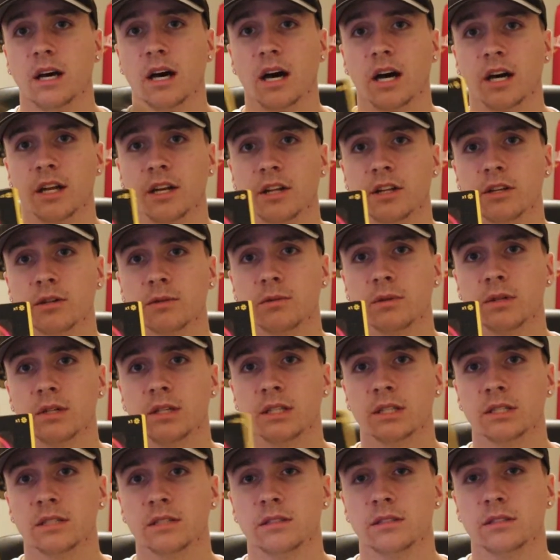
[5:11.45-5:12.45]
another
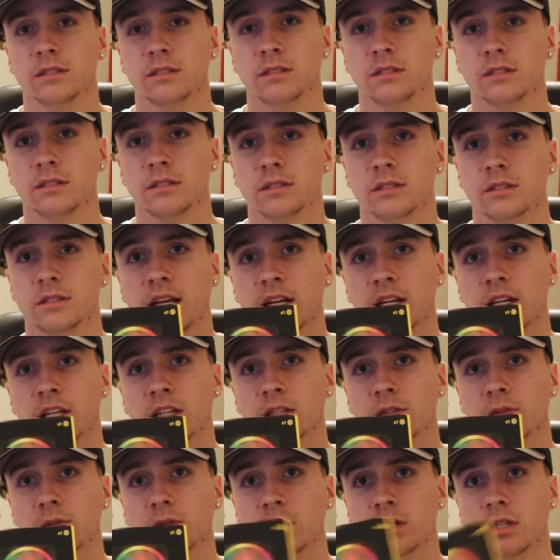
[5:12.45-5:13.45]
one, and
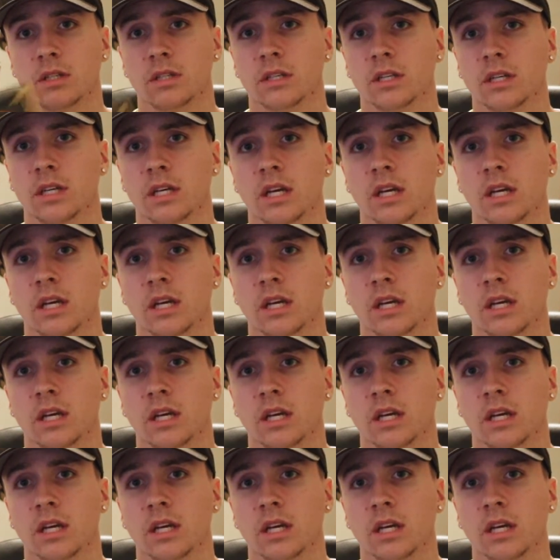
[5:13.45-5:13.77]
another one,